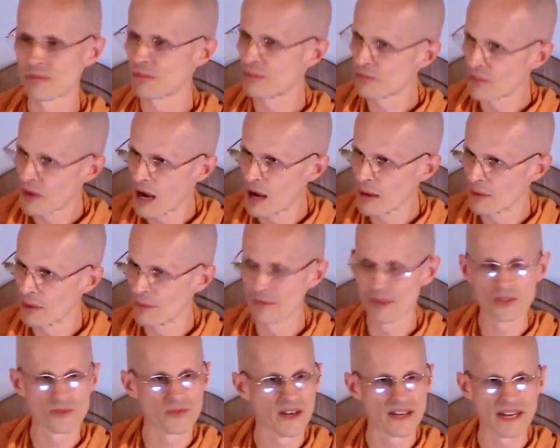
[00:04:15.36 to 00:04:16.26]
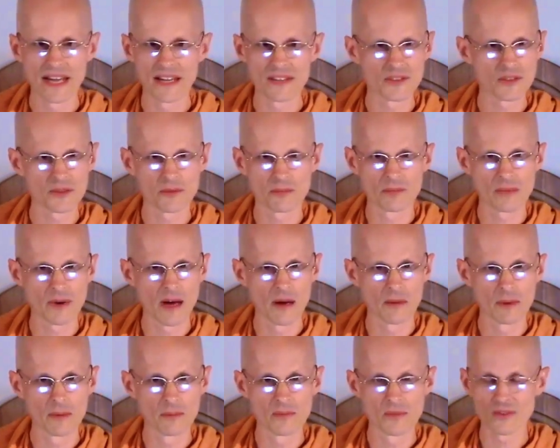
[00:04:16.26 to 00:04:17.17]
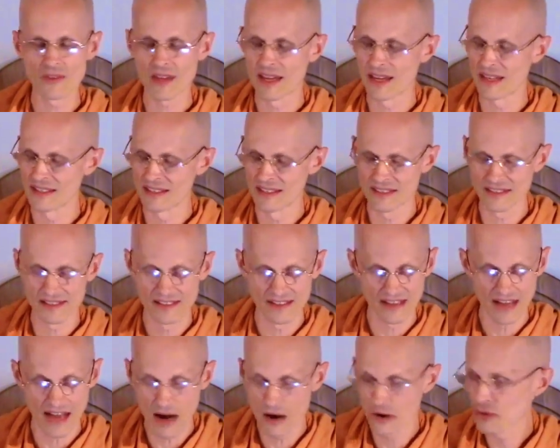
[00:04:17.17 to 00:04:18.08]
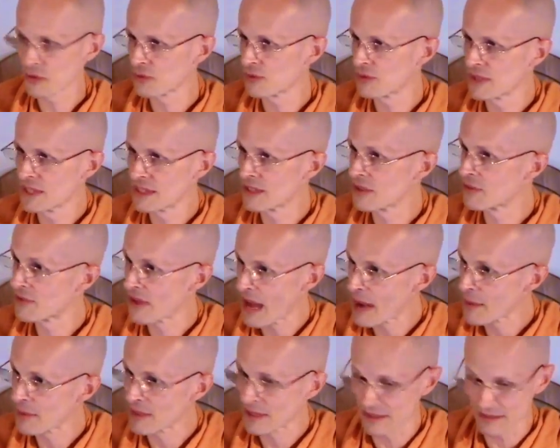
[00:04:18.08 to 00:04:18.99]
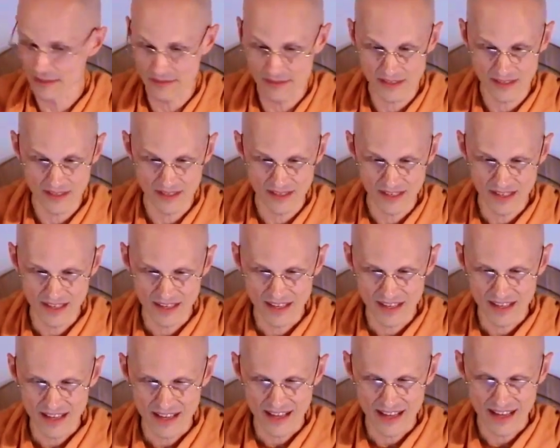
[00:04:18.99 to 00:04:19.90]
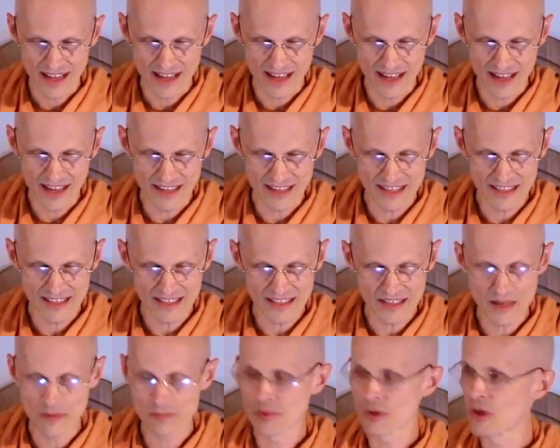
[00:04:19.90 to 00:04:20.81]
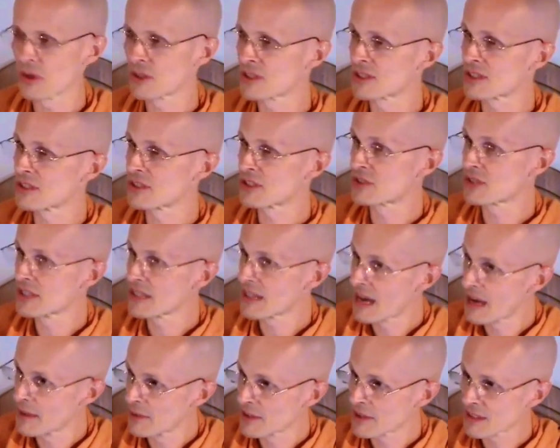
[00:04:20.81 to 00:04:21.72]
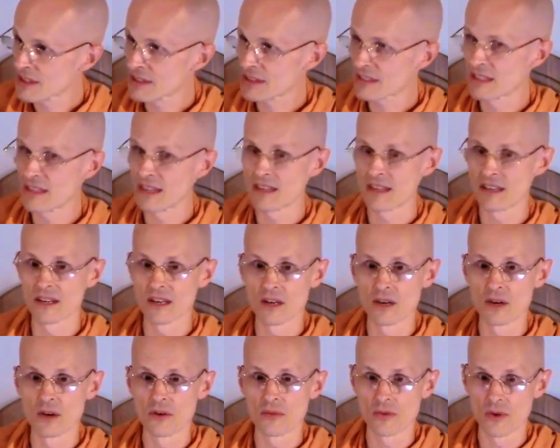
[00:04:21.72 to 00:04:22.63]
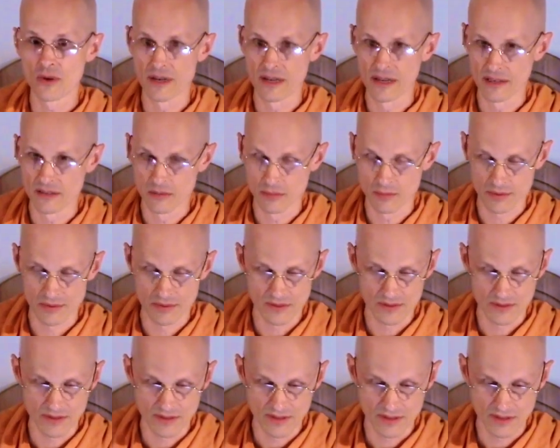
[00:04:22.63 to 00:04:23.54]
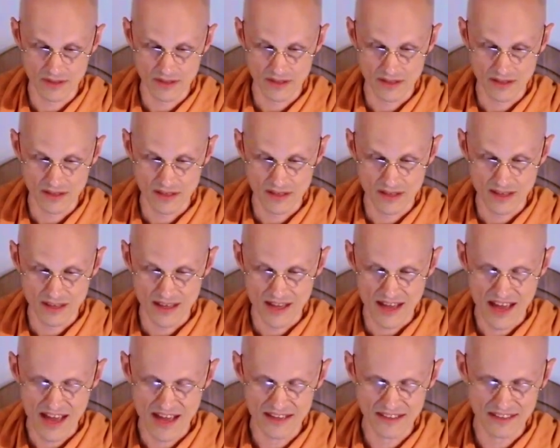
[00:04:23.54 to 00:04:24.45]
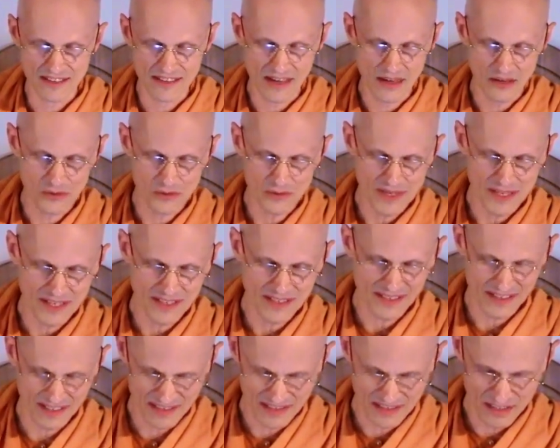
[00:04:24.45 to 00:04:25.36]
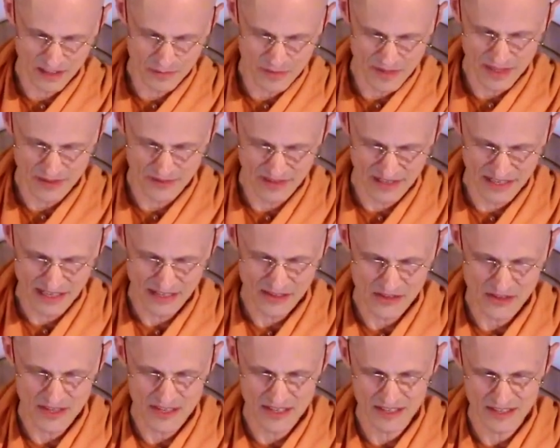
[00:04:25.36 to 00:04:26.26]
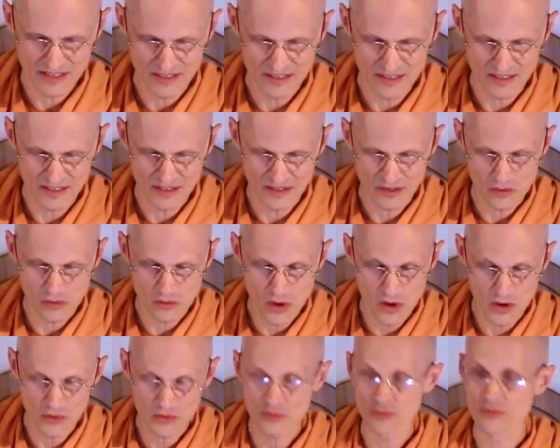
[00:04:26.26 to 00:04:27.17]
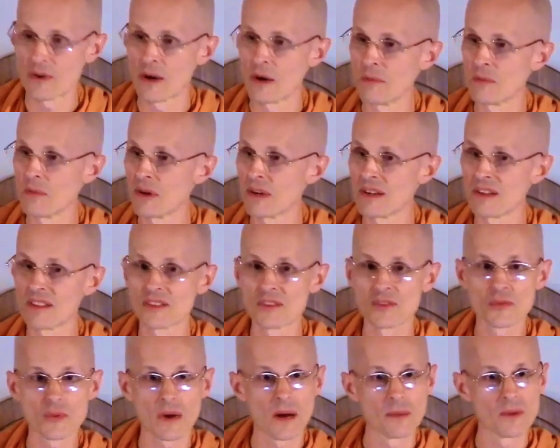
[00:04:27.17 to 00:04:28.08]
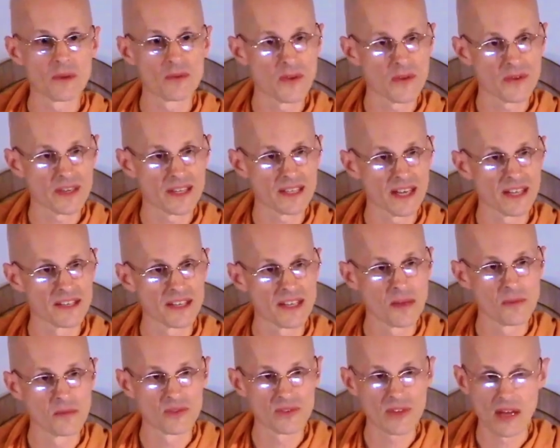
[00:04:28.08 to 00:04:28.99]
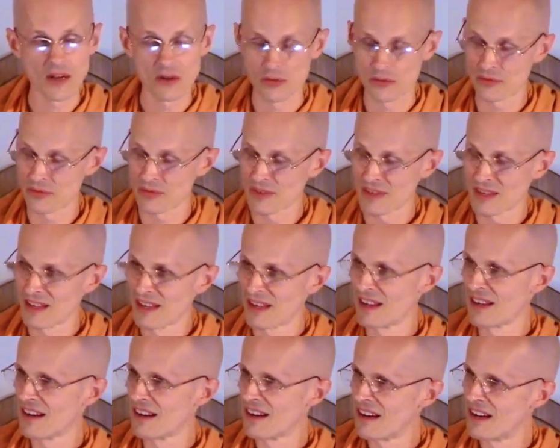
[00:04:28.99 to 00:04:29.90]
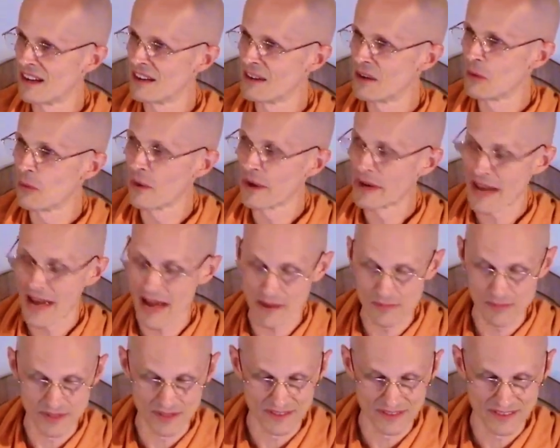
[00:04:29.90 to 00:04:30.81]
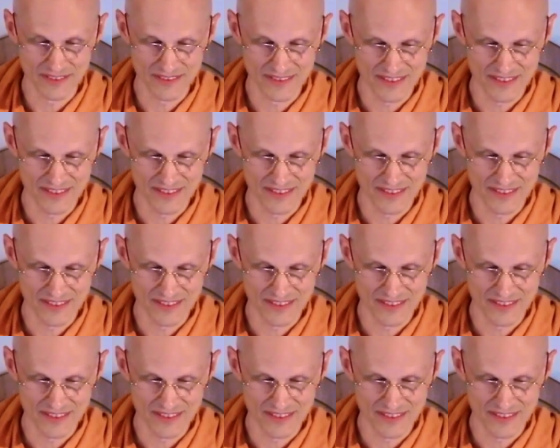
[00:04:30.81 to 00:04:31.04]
problem, his financial problems, and how to feed the family. He approached Sri Ramakrishna for help. And I'll read a little bit of a lengthy quote from Swami Vivekananda himself on what happened.